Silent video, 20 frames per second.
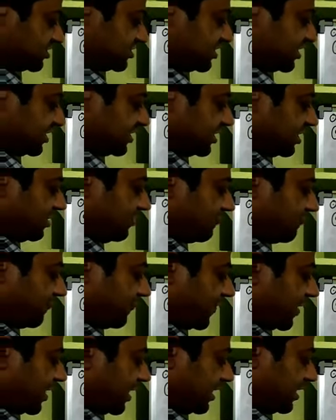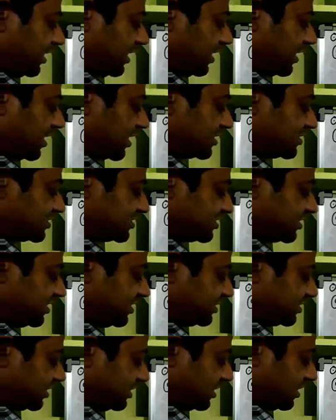sheet, infinitely large
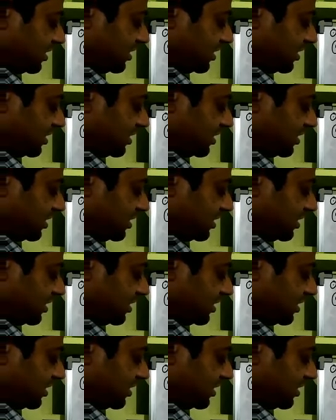sheet